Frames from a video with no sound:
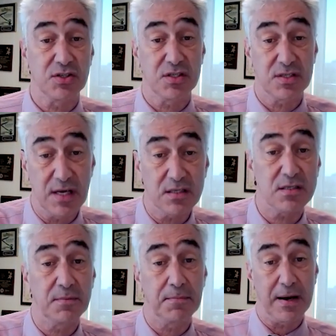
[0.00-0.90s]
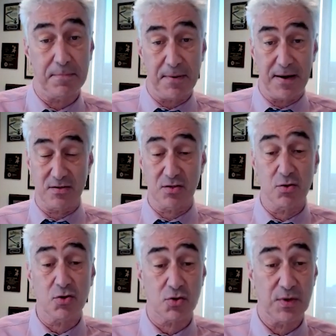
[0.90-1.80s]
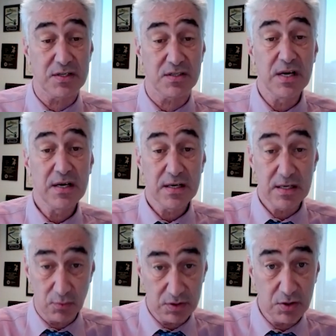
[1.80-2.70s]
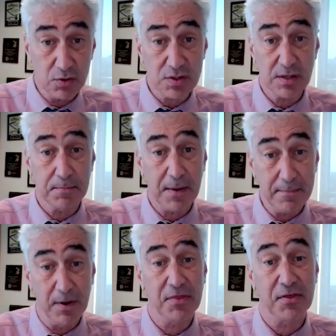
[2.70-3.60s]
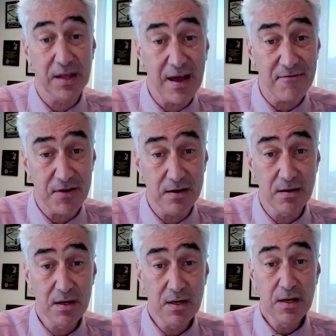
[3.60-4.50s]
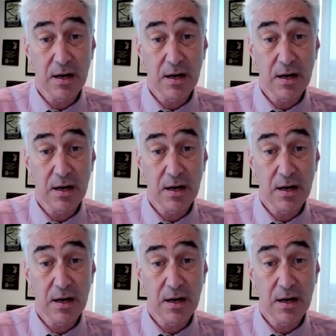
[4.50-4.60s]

stents and bypass surgeries in REDUCE-IT by month 11.